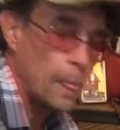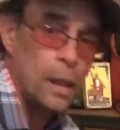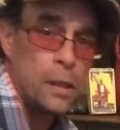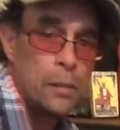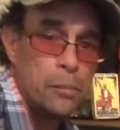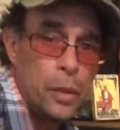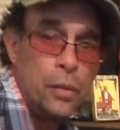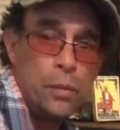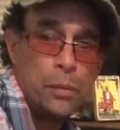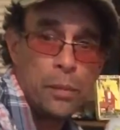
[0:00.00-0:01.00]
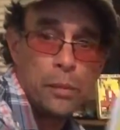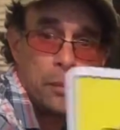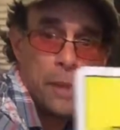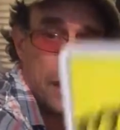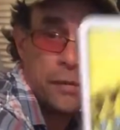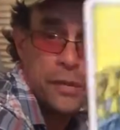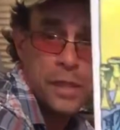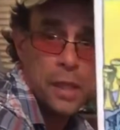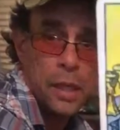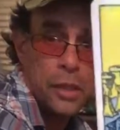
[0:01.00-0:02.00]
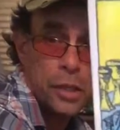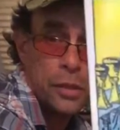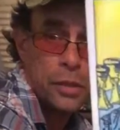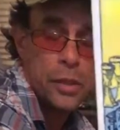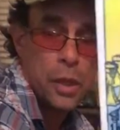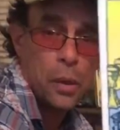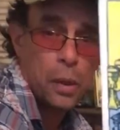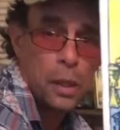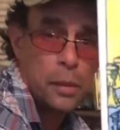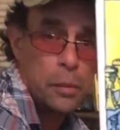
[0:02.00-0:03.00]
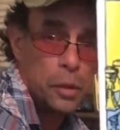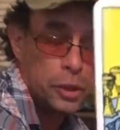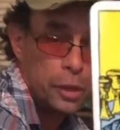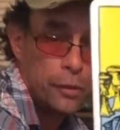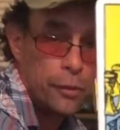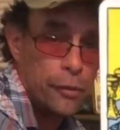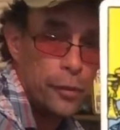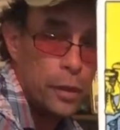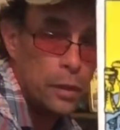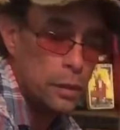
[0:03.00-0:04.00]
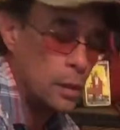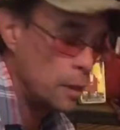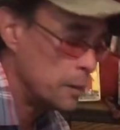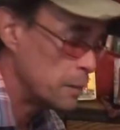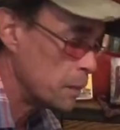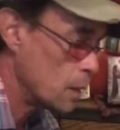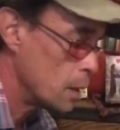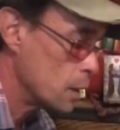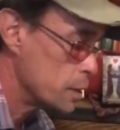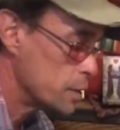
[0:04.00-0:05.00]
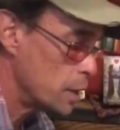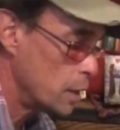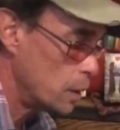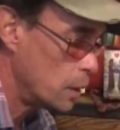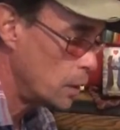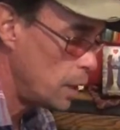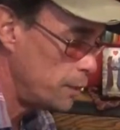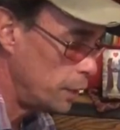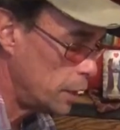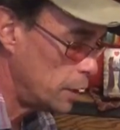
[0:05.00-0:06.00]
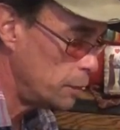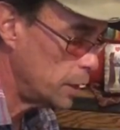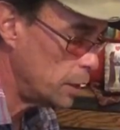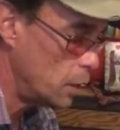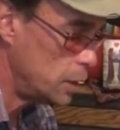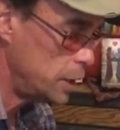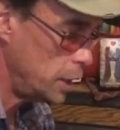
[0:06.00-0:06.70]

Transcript: And then boom, manifestation. You're totally emotionally fulfilled. So I feel like you've been going